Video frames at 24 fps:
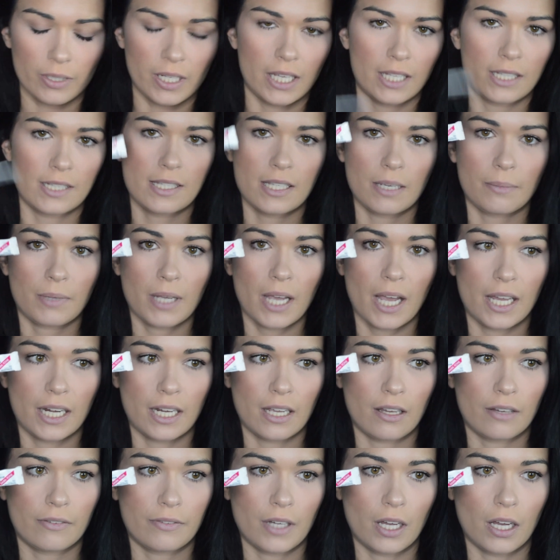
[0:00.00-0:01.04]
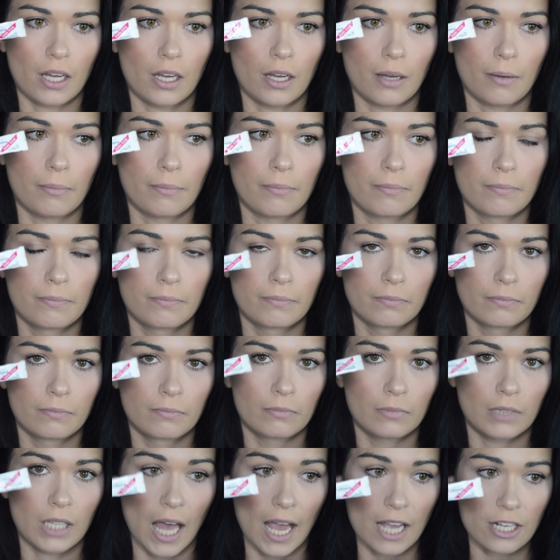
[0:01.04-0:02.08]
need some kind of
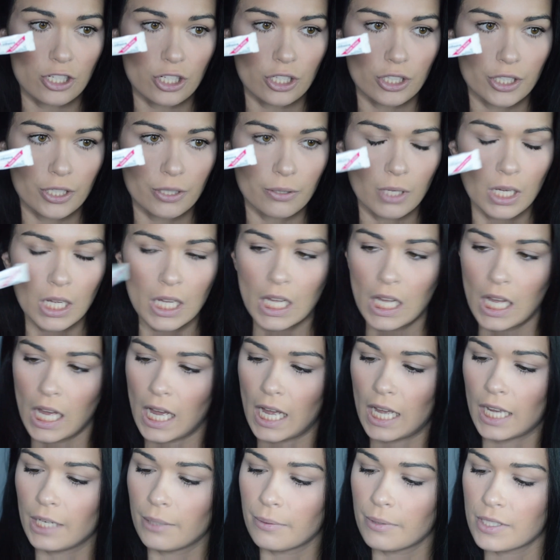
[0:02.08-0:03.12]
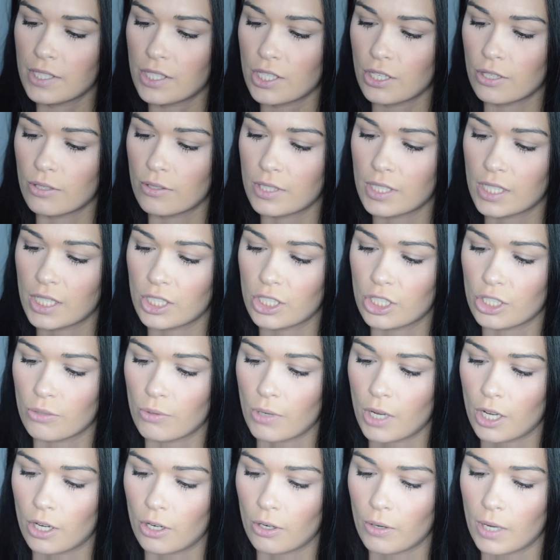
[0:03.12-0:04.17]
lash glue. I always use the
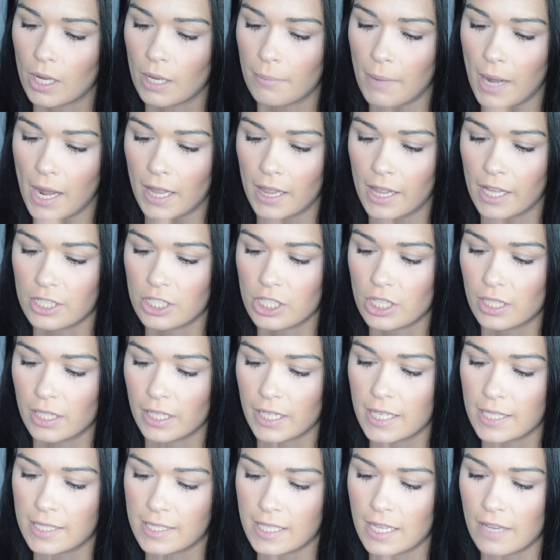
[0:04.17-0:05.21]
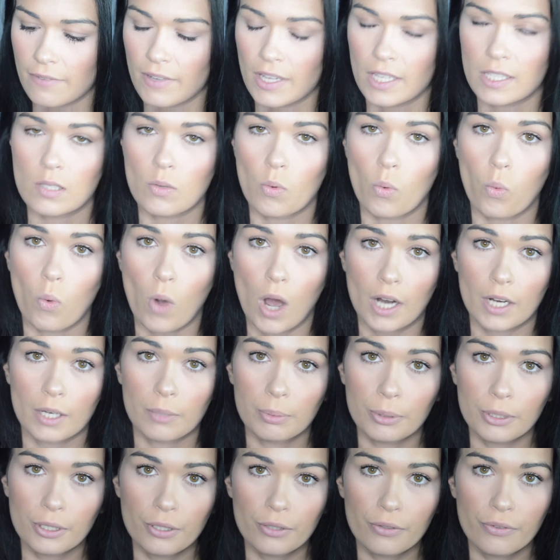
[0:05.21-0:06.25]
Duo eyelash adhesive. It's
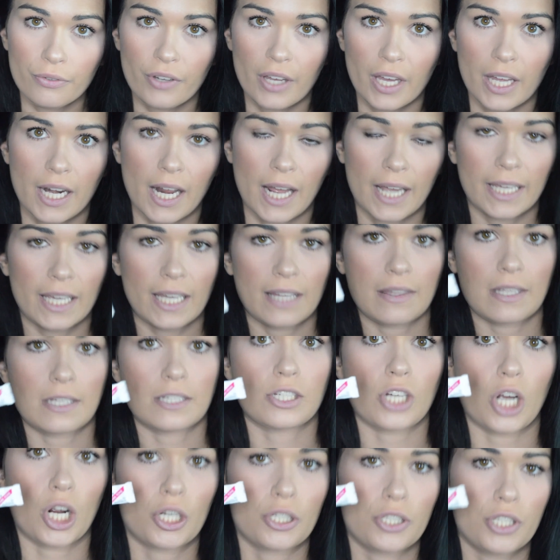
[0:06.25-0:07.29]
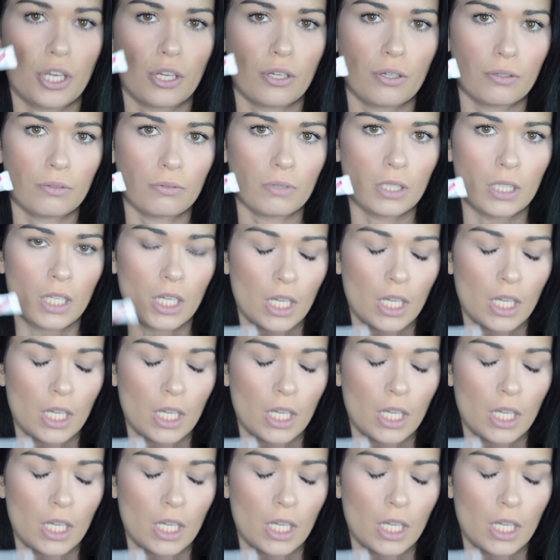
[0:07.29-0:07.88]
waterproof and I get the dark tone.